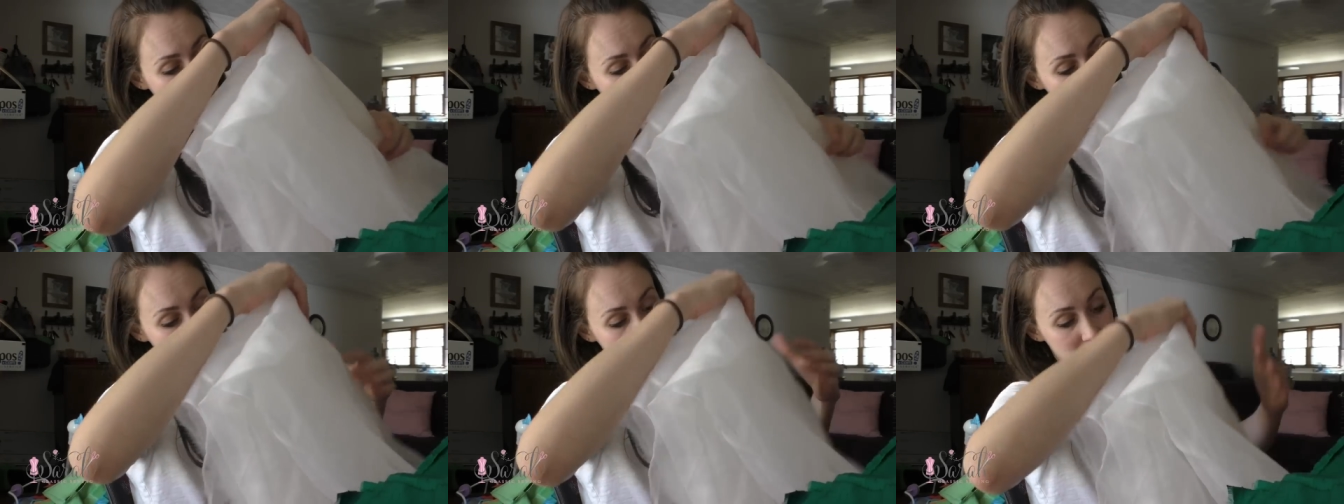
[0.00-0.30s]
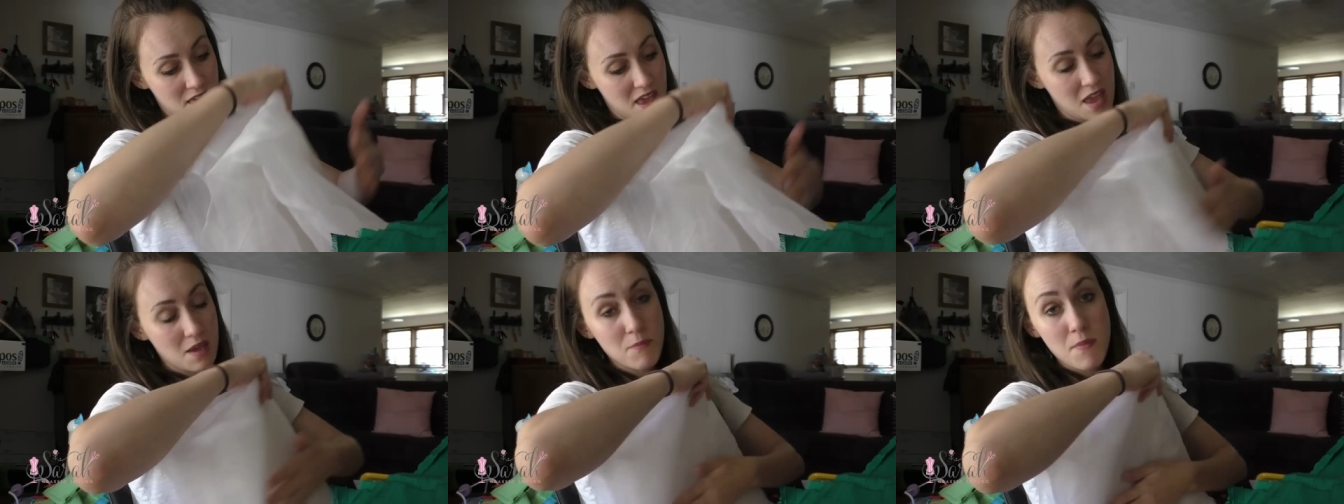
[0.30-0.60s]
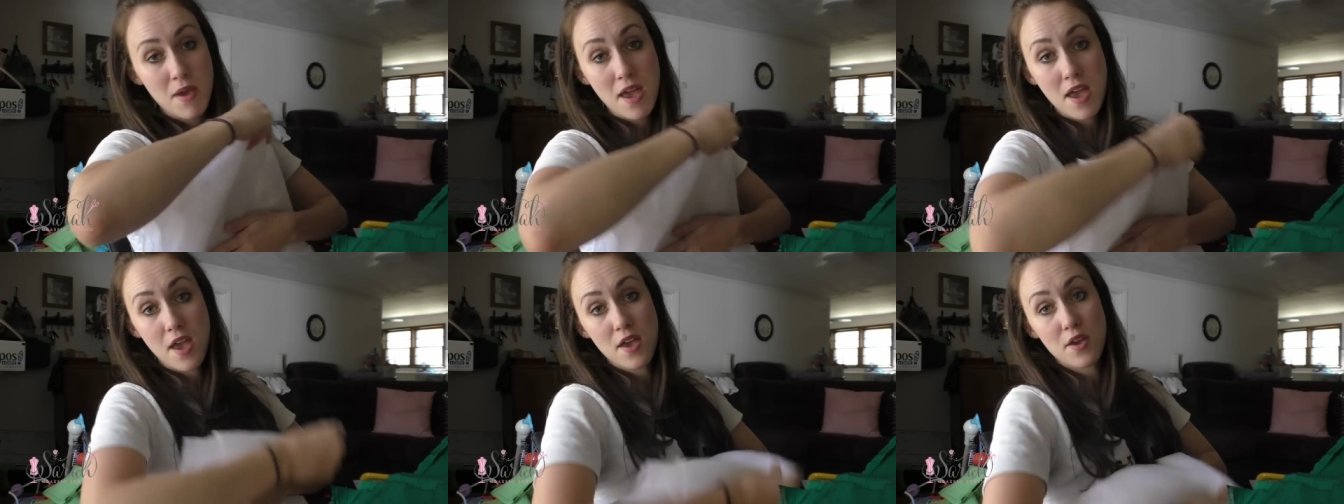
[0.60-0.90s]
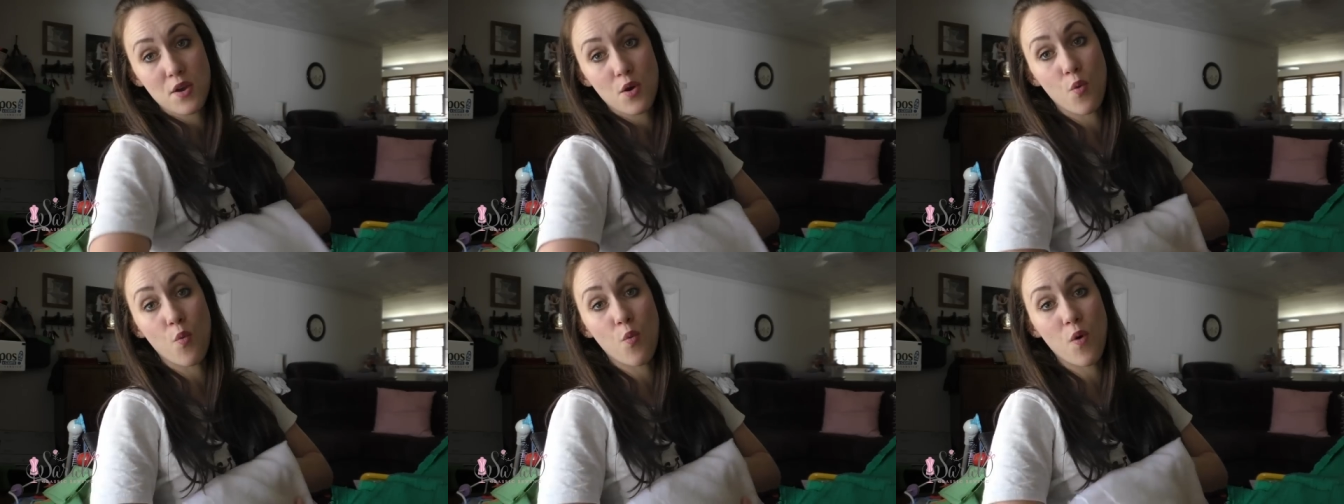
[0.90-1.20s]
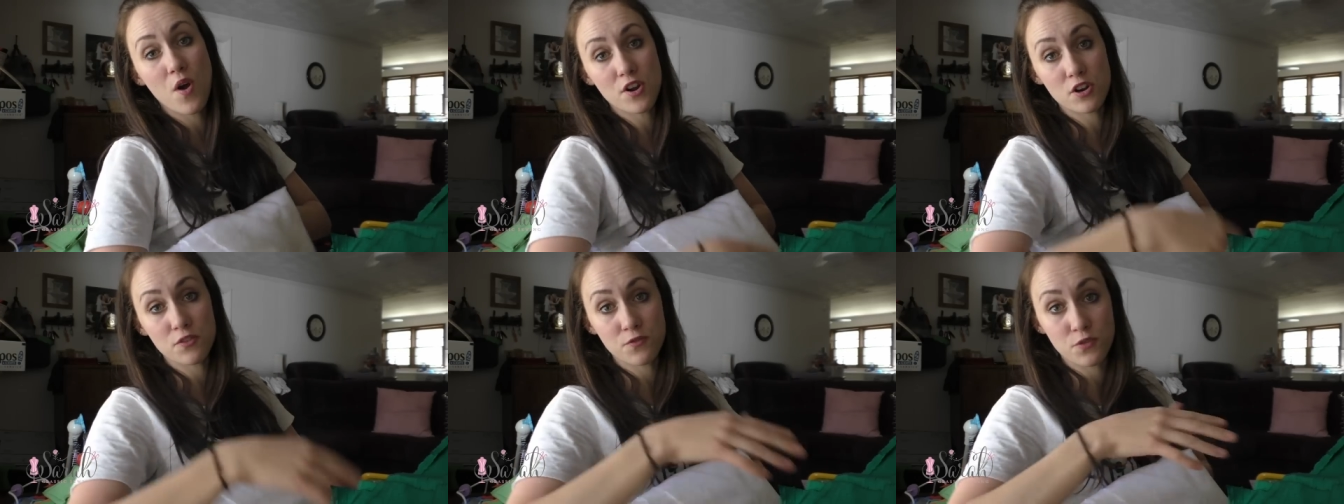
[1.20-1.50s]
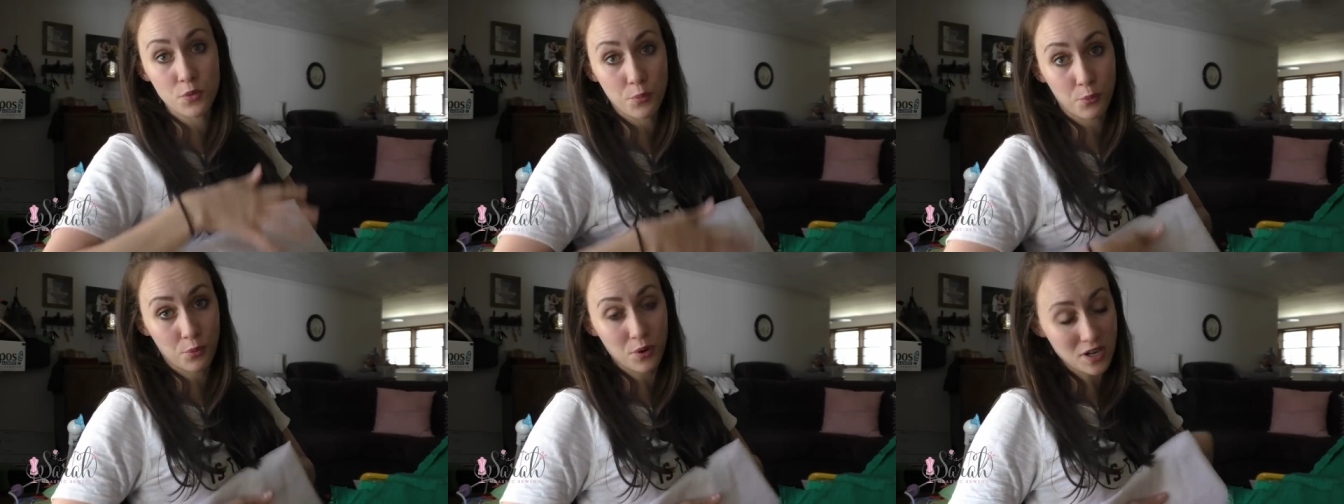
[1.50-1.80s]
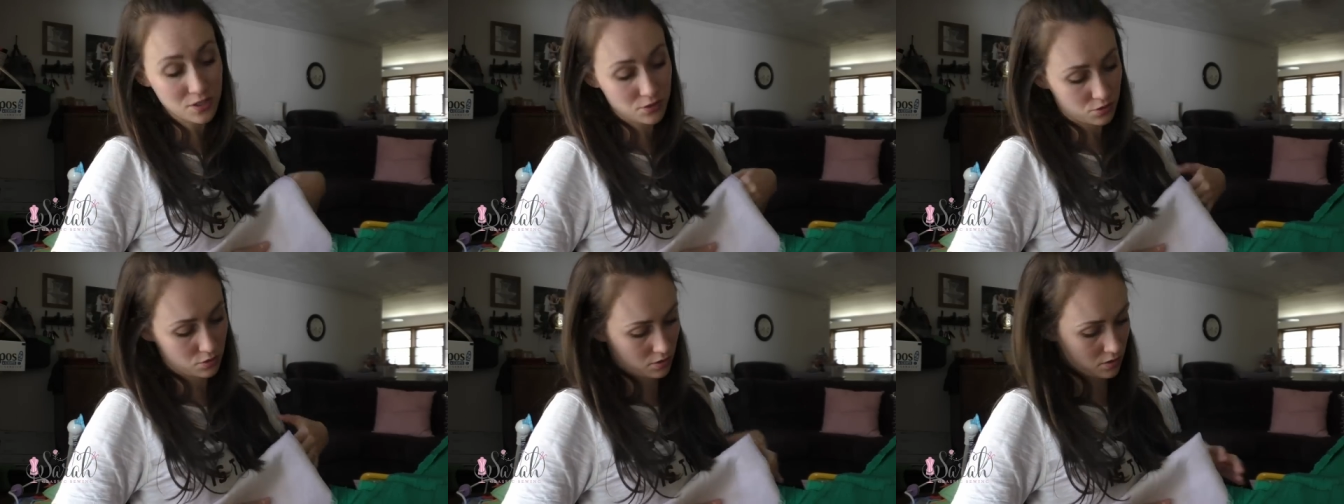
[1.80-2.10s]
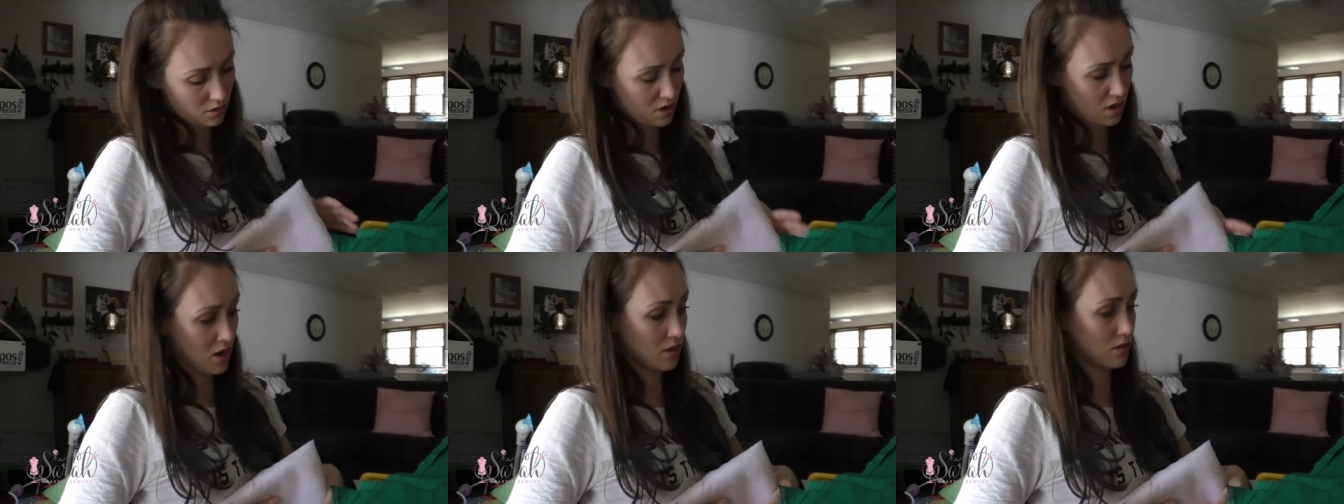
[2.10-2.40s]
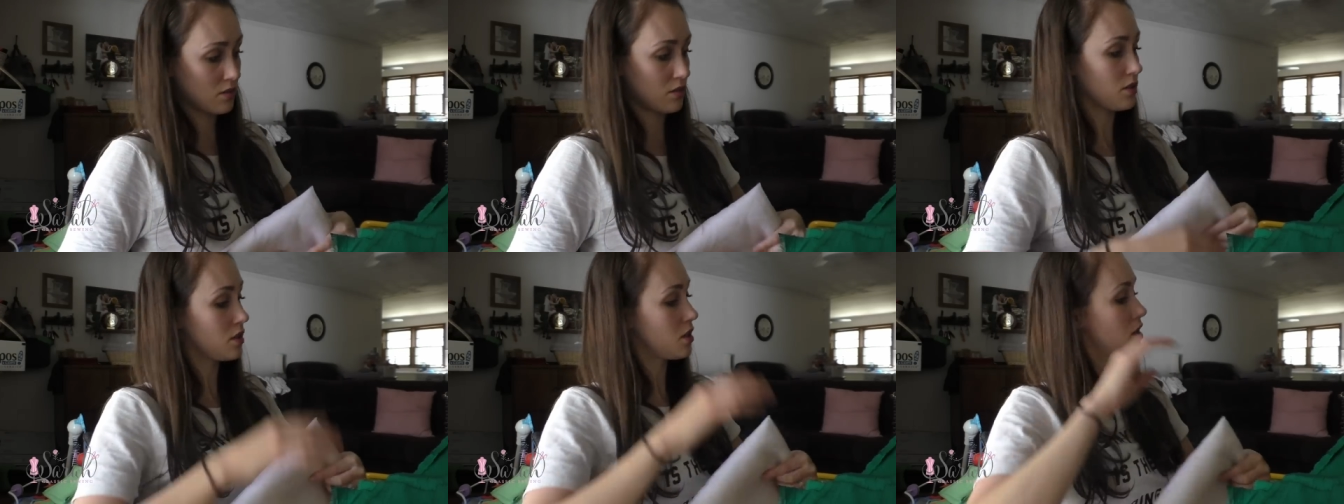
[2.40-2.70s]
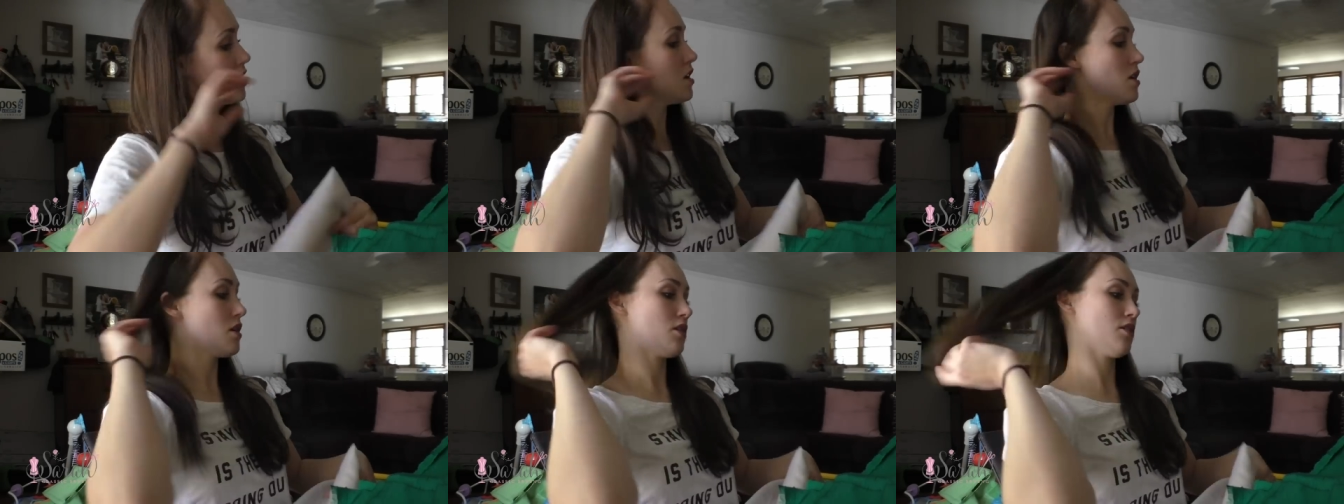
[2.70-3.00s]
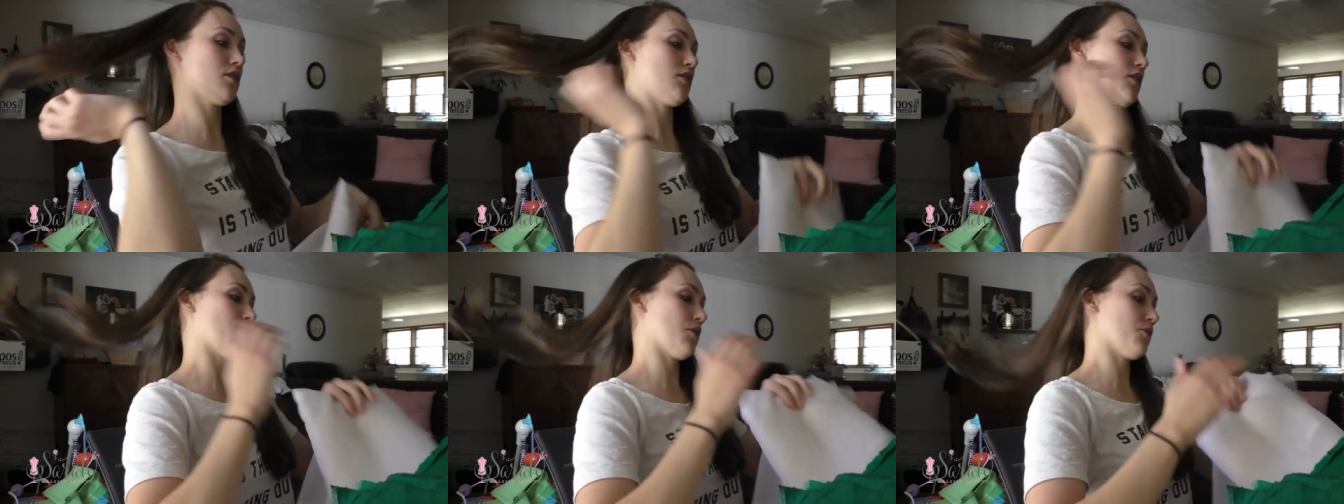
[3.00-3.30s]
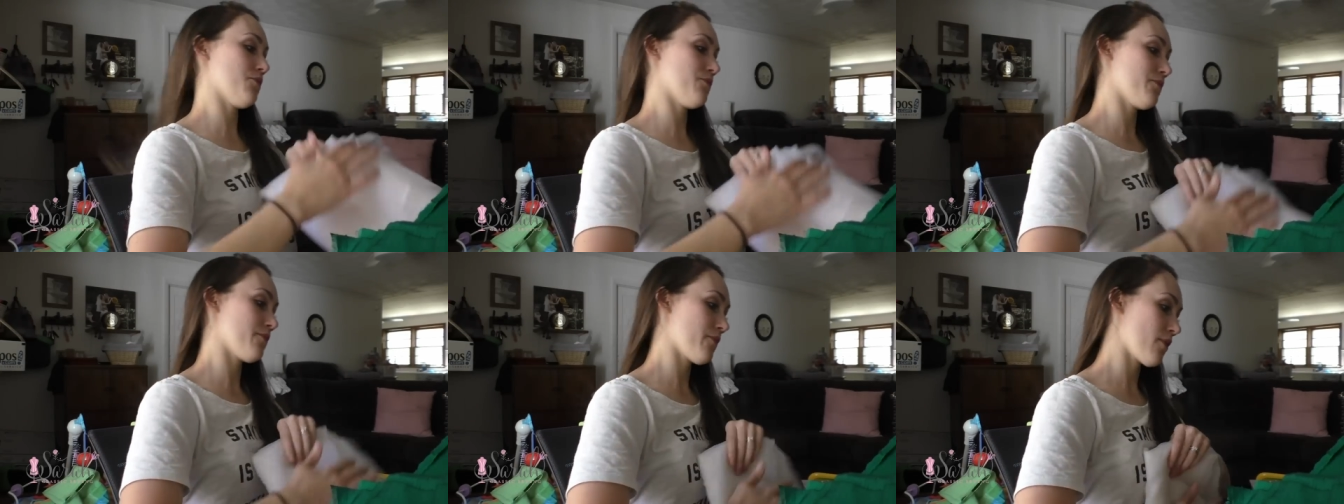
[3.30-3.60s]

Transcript: if you they make wonderful press cloths so